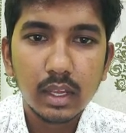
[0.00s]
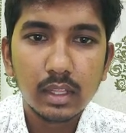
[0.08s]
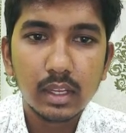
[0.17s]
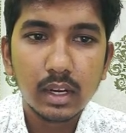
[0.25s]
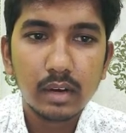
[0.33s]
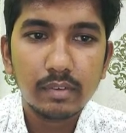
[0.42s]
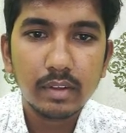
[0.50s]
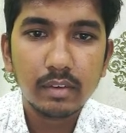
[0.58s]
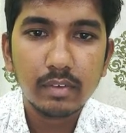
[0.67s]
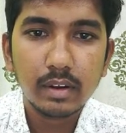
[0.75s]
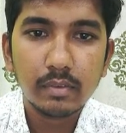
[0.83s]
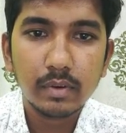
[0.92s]
Then after
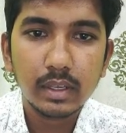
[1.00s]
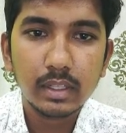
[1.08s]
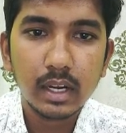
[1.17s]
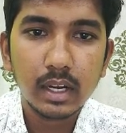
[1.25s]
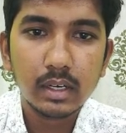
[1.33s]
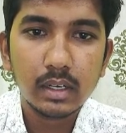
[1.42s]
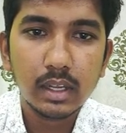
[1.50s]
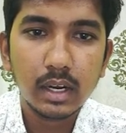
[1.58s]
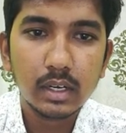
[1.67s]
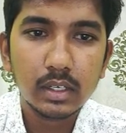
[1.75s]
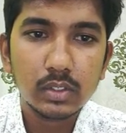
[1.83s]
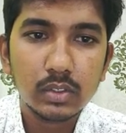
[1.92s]
verifying that, the
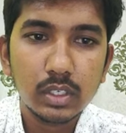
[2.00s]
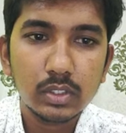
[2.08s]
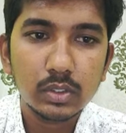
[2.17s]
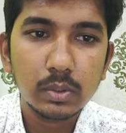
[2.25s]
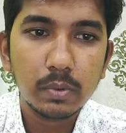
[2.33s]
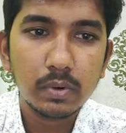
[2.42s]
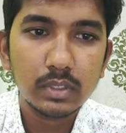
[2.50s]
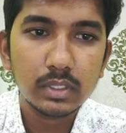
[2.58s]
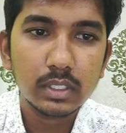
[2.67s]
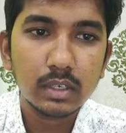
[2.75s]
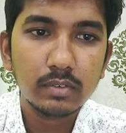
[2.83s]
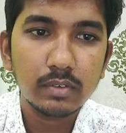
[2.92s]
author should ensure
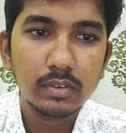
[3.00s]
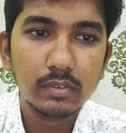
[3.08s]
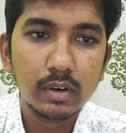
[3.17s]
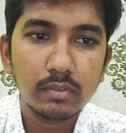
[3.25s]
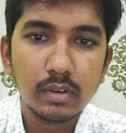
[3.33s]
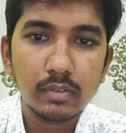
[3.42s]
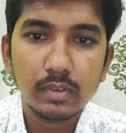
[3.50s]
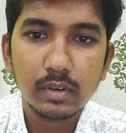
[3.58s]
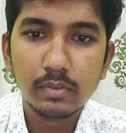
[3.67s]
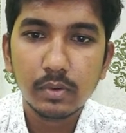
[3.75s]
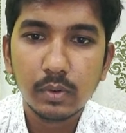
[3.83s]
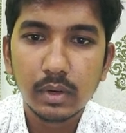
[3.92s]
provisions of
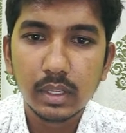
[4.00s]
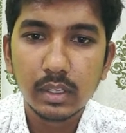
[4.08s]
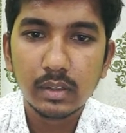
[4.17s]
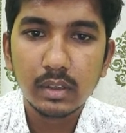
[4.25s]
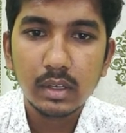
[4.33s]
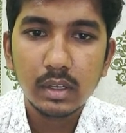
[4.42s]
1114E.